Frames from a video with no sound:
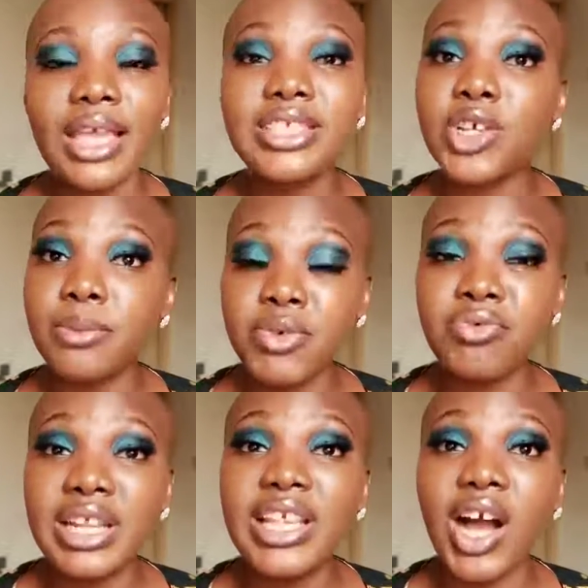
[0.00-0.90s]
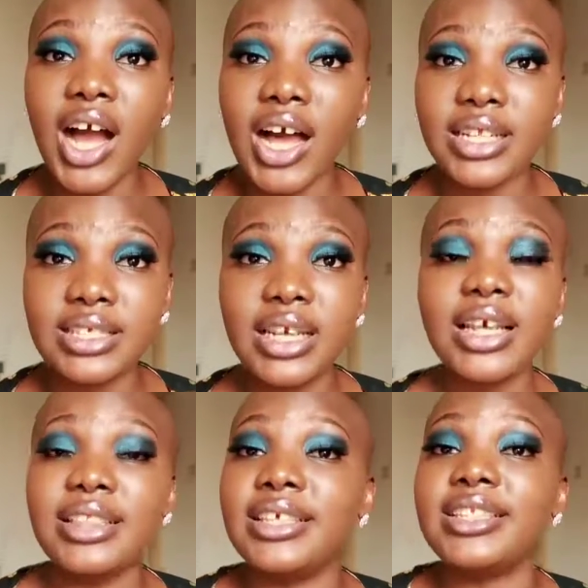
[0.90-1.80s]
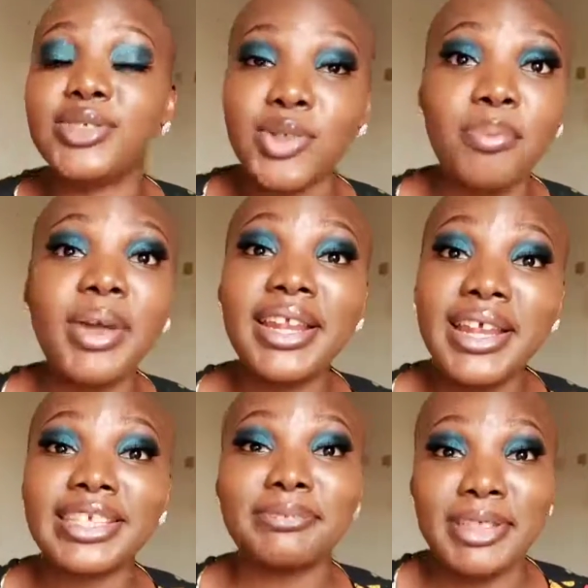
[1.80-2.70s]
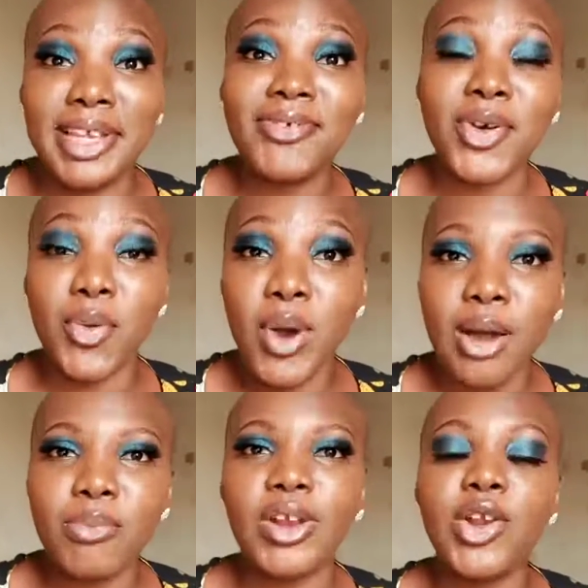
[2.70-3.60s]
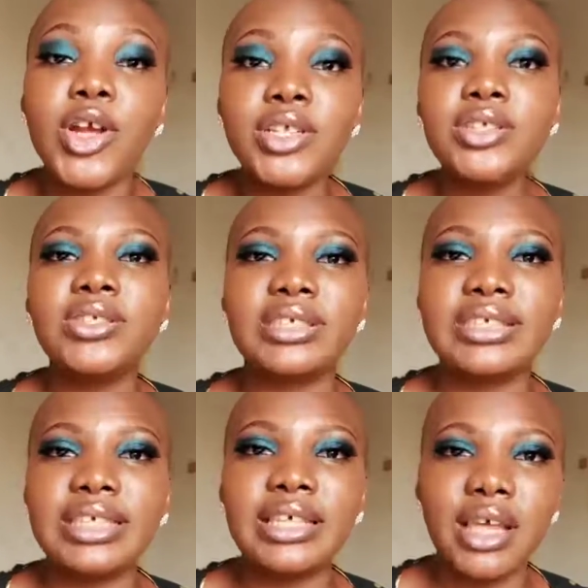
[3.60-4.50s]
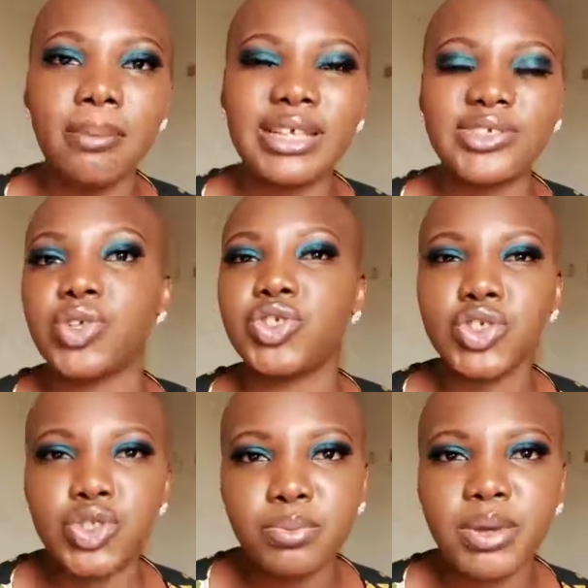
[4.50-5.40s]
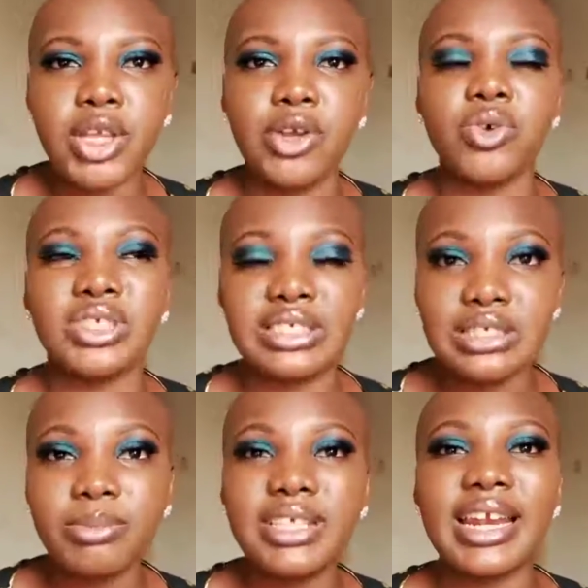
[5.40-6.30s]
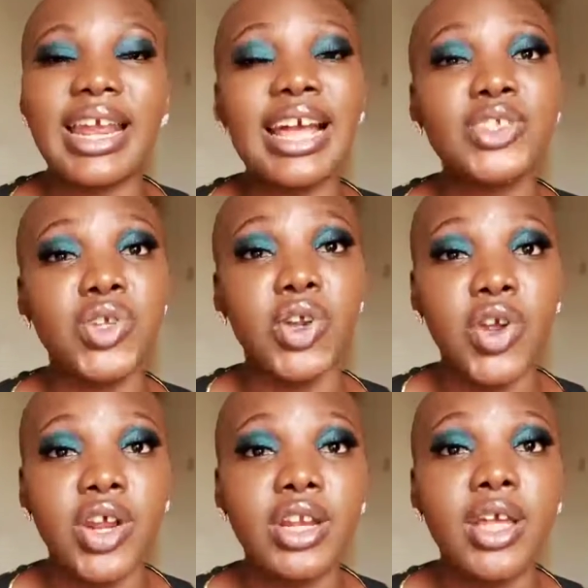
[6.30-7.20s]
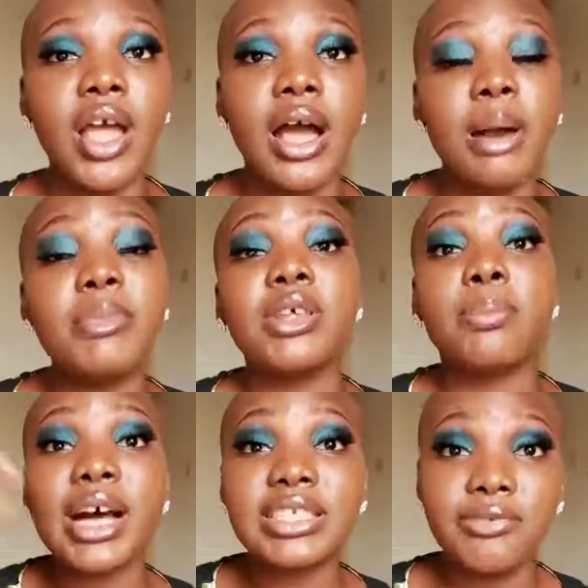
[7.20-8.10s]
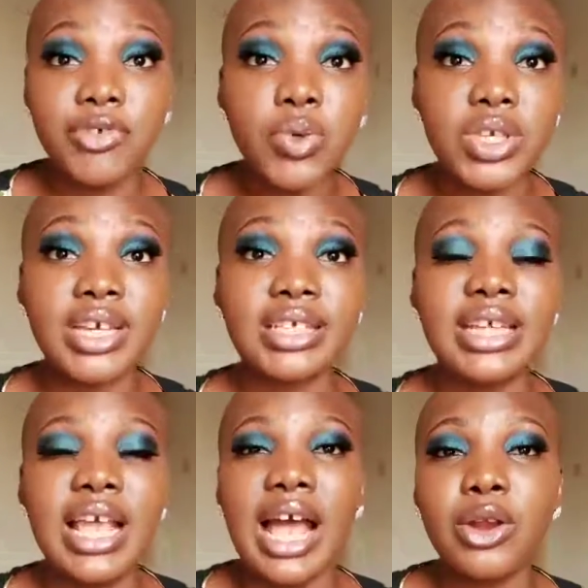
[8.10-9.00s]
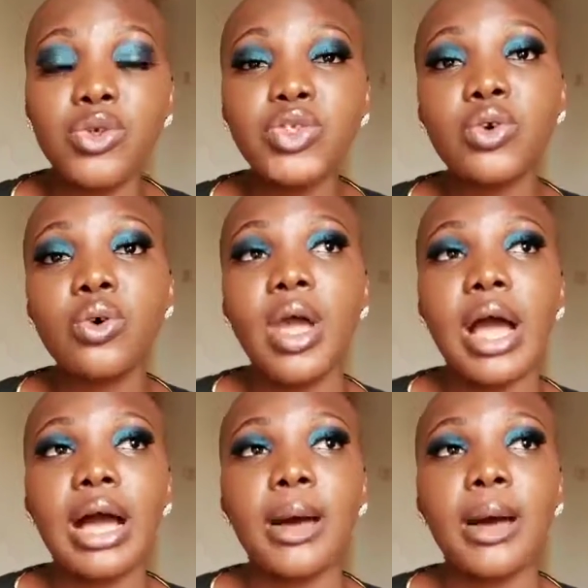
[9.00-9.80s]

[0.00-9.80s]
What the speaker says: It's going to be really hard. The disobeying has been there for a while, but learning to see them as not just superheroes is something that I had to learn in the past few years. And also